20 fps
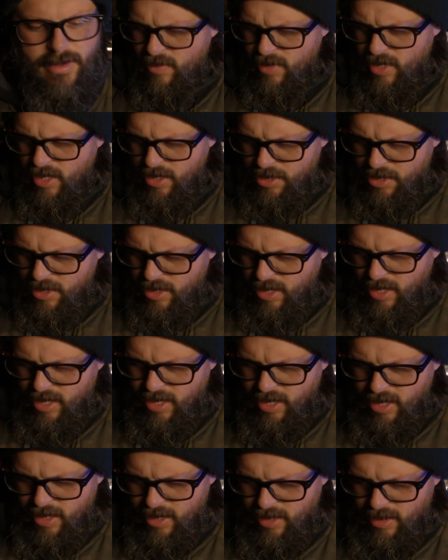What else did I
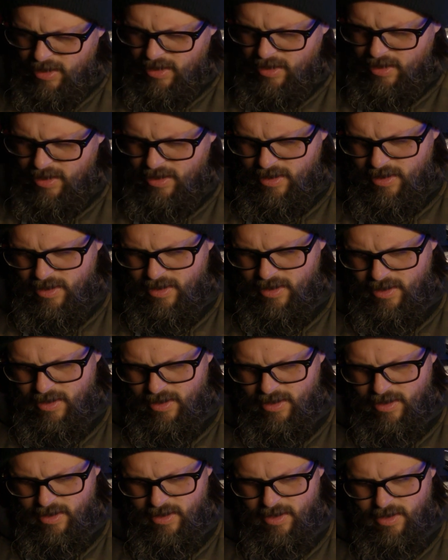get?
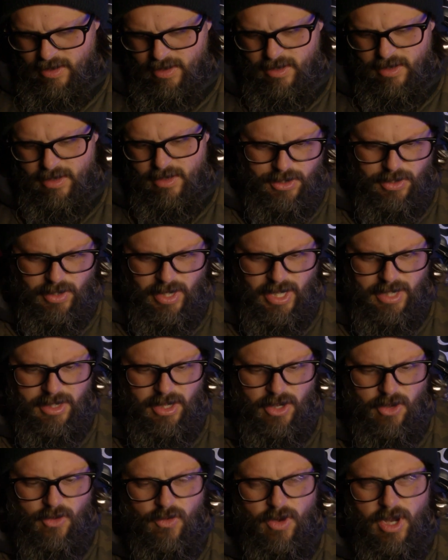So I got
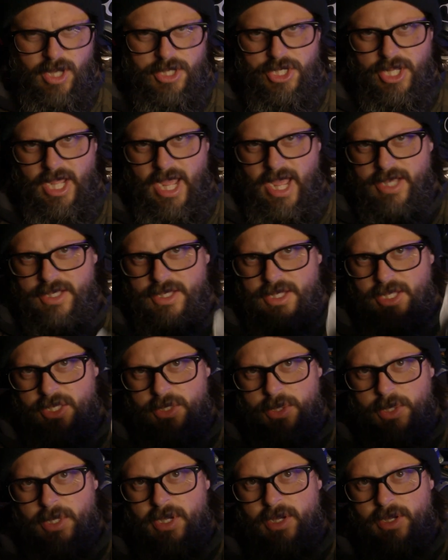the crush
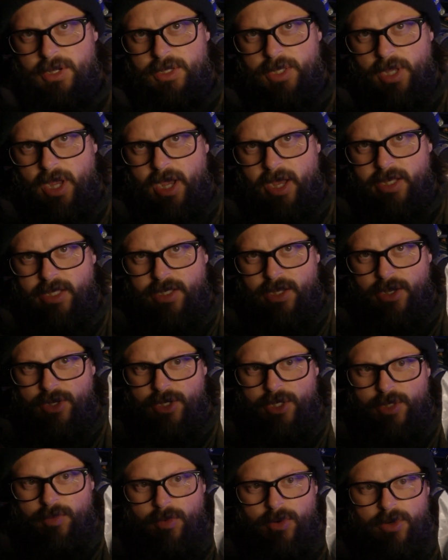gaskets for your exhaust on
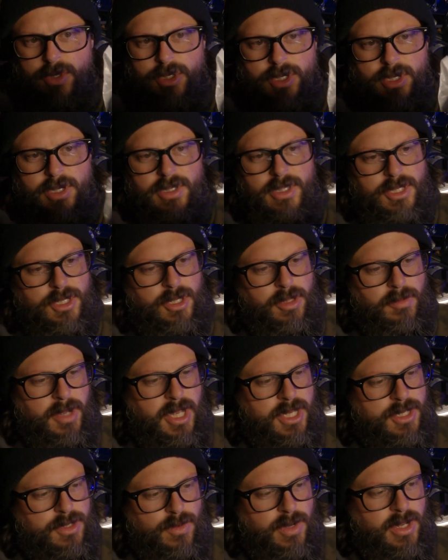your Sportster. These are the
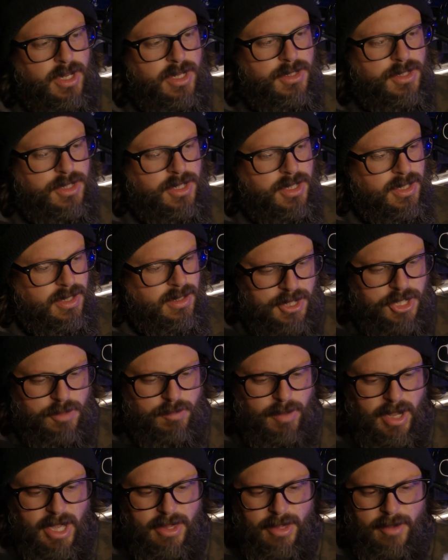best ones. I
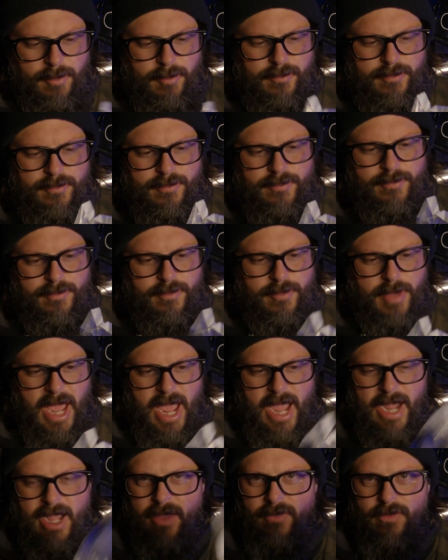just buy the
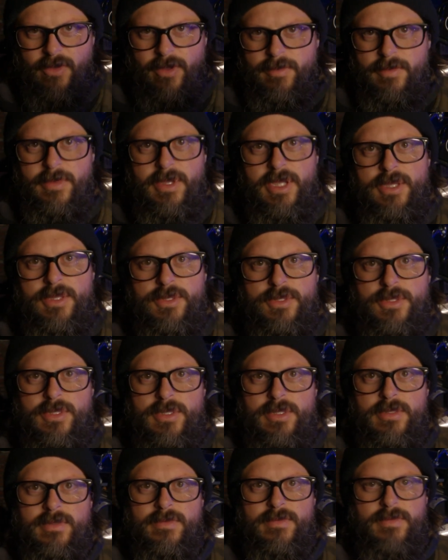pack of them
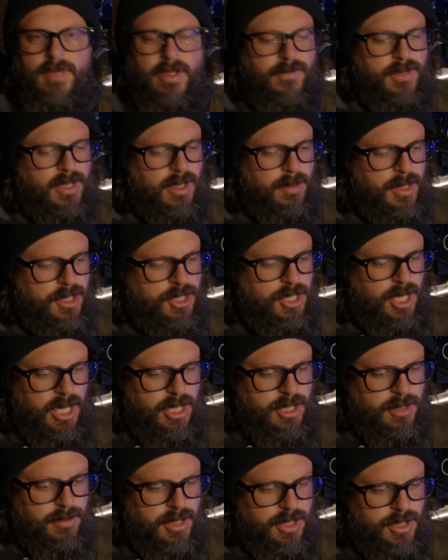because every time I
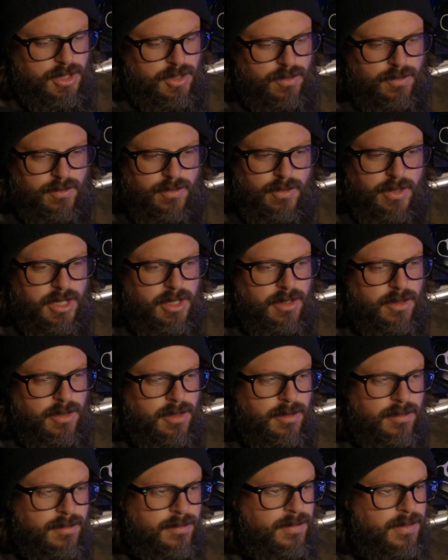change them, I just redo
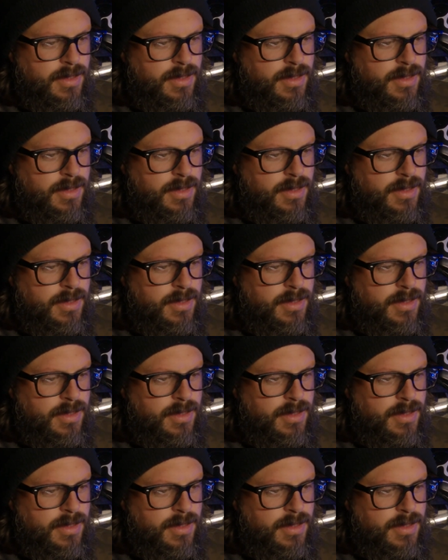them.